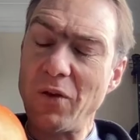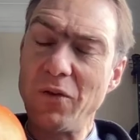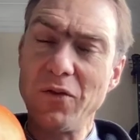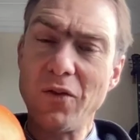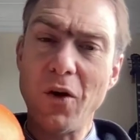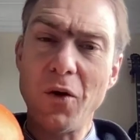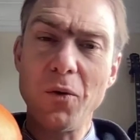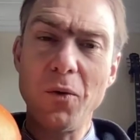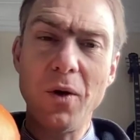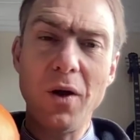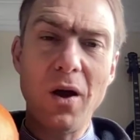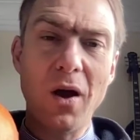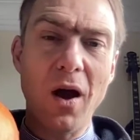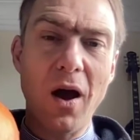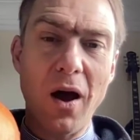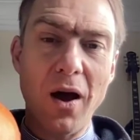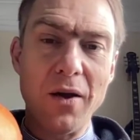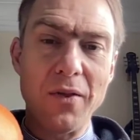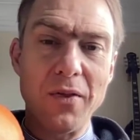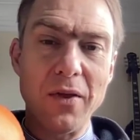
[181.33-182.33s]
So
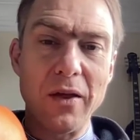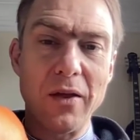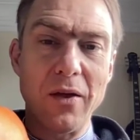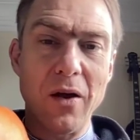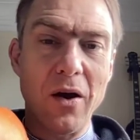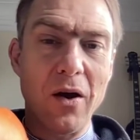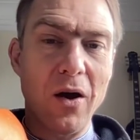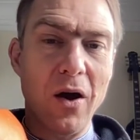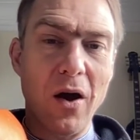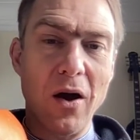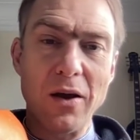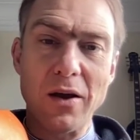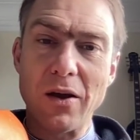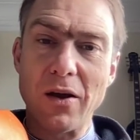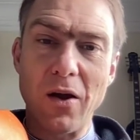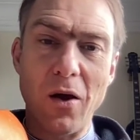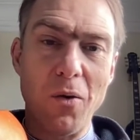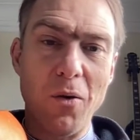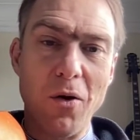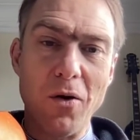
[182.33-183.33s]
I think uh, I
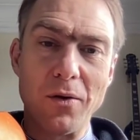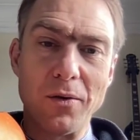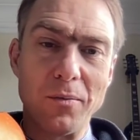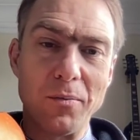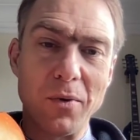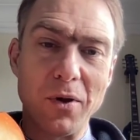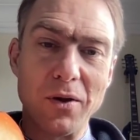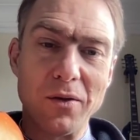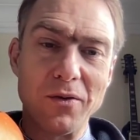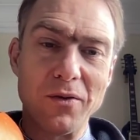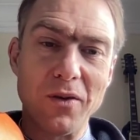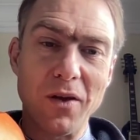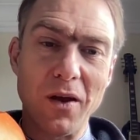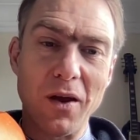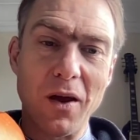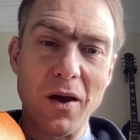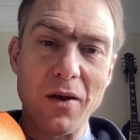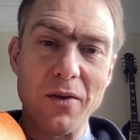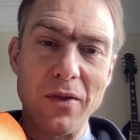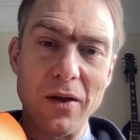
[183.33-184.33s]
could go on, but
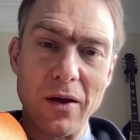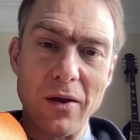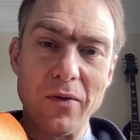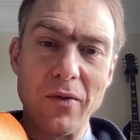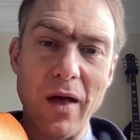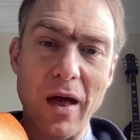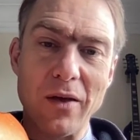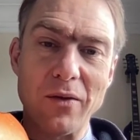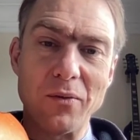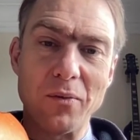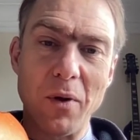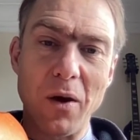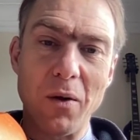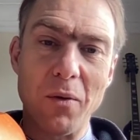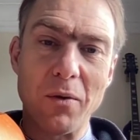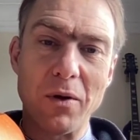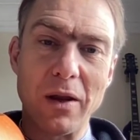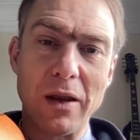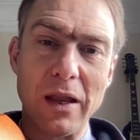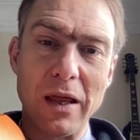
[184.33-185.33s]
uh, I think that's where I
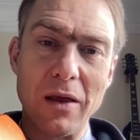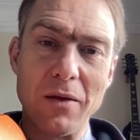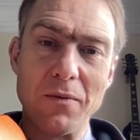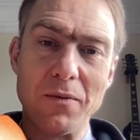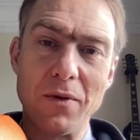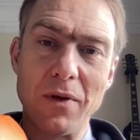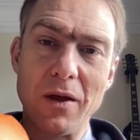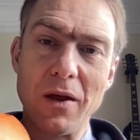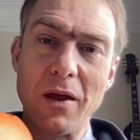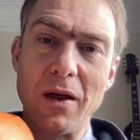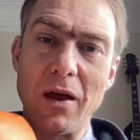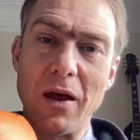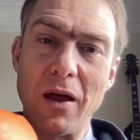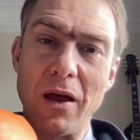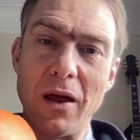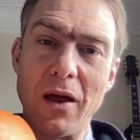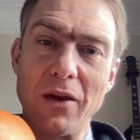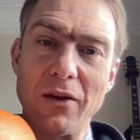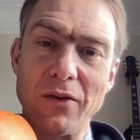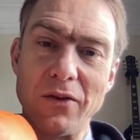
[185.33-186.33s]
want to leave uh,
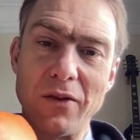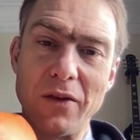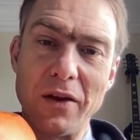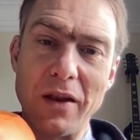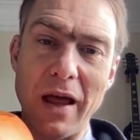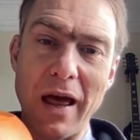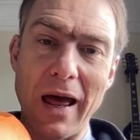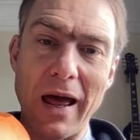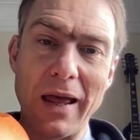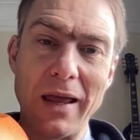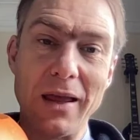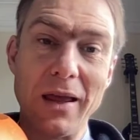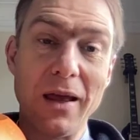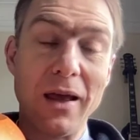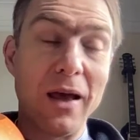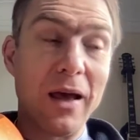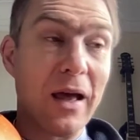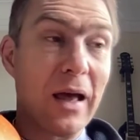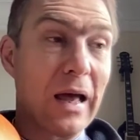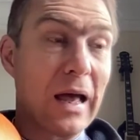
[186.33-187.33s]
us today.
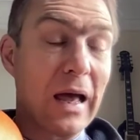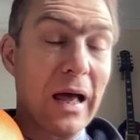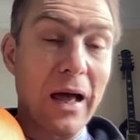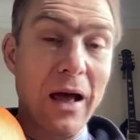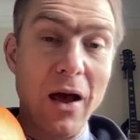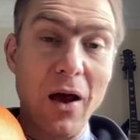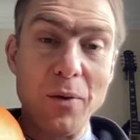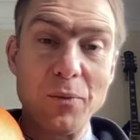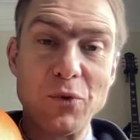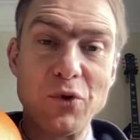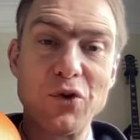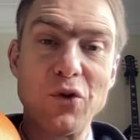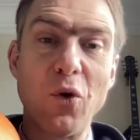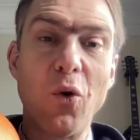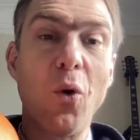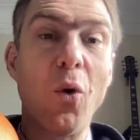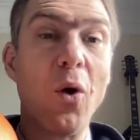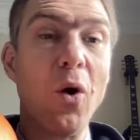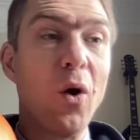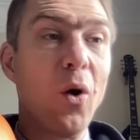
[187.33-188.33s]
Uh, uh, I'm
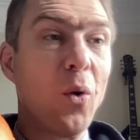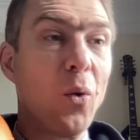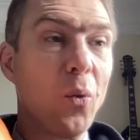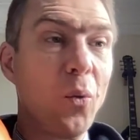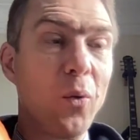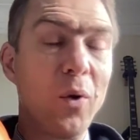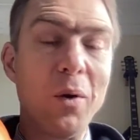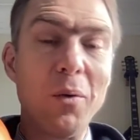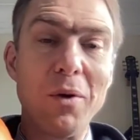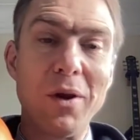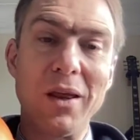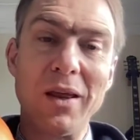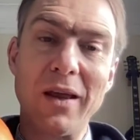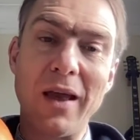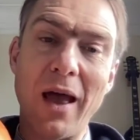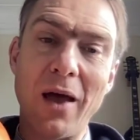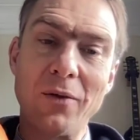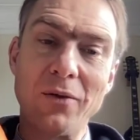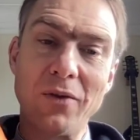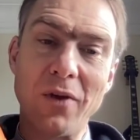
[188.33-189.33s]
sure we will
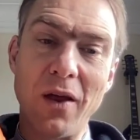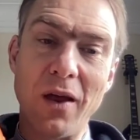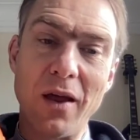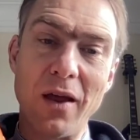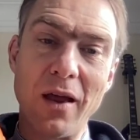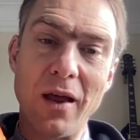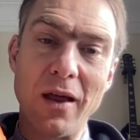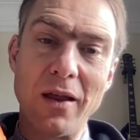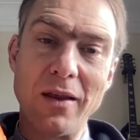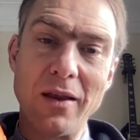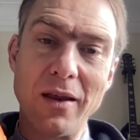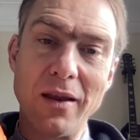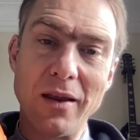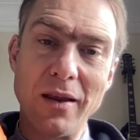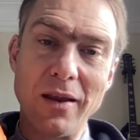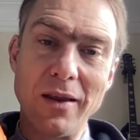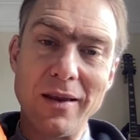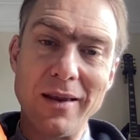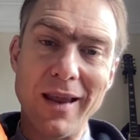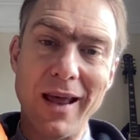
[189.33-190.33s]
encounter uh,
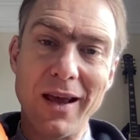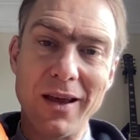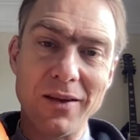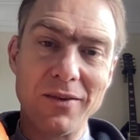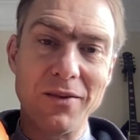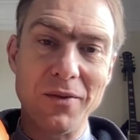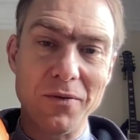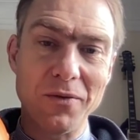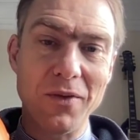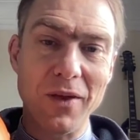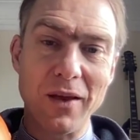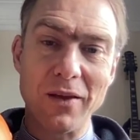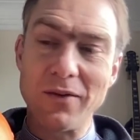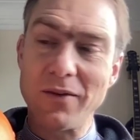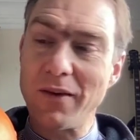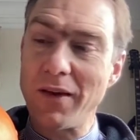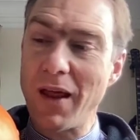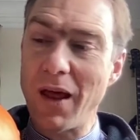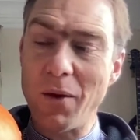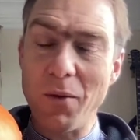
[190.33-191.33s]
negative
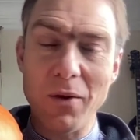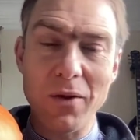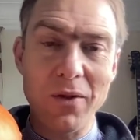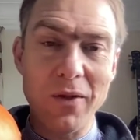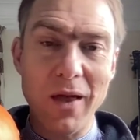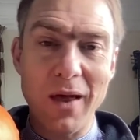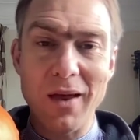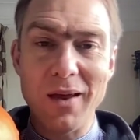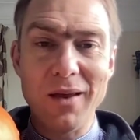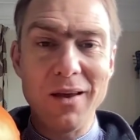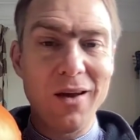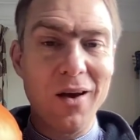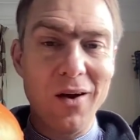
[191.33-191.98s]
things today, whether they're